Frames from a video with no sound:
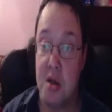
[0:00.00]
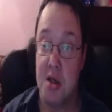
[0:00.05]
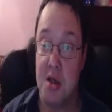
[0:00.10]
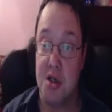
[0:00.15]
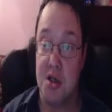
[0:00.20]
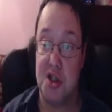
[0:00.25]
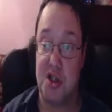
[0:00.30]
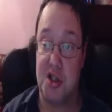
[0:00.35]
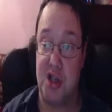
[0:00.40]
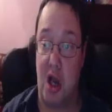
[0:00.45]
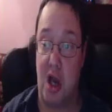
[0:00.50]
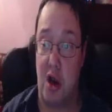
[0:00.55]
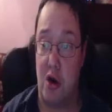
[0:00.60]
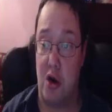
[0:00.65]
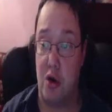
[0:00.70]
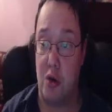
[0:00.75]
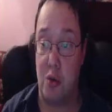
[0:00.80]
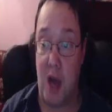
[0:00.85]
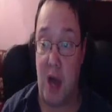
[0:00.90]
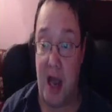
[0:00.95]

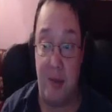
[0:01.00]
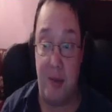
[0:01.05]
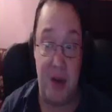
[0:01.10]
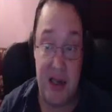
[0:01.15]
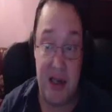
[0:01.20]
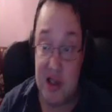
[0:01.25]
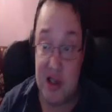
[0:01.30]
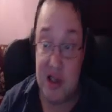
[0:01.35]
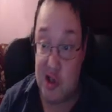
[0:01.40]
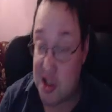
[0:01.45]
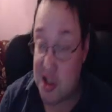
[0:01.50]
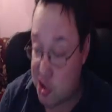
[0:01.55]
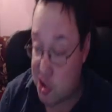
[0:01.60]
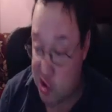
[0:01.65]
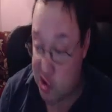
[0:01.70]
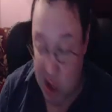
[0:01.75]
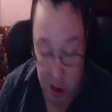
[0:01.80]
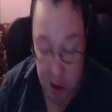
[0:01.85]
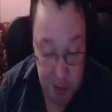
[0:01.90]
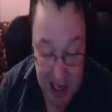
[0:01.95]
So, I mean, it just
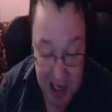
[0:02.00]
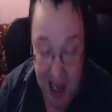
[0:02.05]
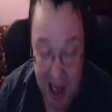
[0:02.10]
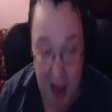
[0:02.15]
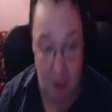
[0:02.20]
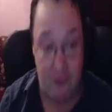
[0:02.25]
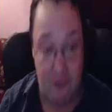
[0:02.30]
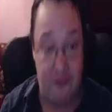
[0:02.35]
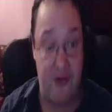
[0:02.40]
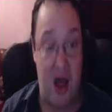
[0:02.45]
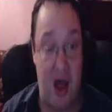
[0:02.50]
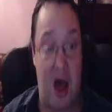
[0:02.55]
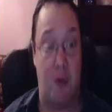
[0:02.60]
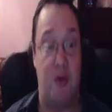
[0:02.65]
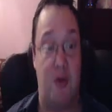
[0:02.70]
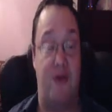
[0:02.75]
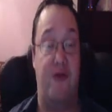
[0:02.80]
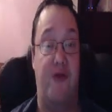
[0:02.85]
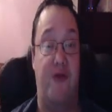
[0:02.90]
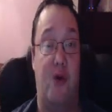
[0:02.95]
shows how far
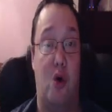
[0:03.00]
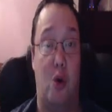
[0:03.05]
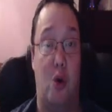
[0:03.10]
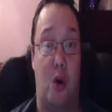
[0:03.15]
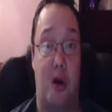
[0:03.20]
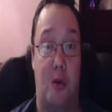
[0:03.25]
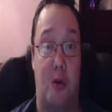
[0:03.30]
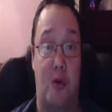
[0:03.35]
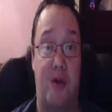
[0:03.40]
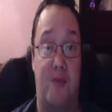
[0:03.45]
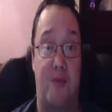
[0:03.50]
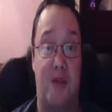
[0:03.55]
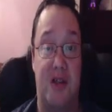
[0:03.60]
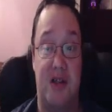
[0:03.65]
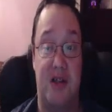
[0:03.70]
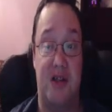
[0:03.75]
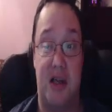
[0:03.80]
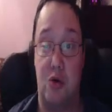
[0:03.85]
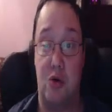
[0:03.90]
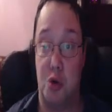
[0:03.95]
we've fallen with the
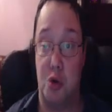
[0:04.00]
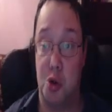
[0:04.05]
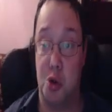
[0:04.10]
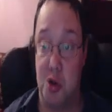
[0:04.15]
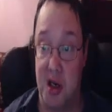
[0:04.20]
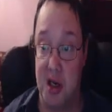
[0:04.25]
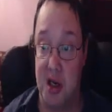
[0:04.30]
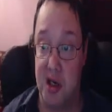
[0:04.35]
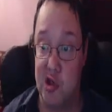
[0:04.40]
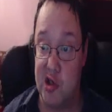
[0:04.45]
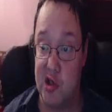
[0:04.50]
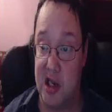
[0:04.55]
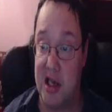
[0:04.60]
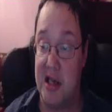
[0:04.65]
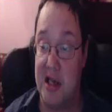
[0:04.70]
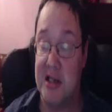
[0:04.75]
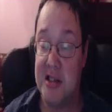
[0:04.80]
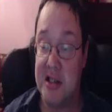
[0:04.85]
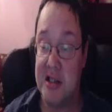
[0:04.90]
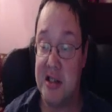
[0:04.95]
sequel trilogy.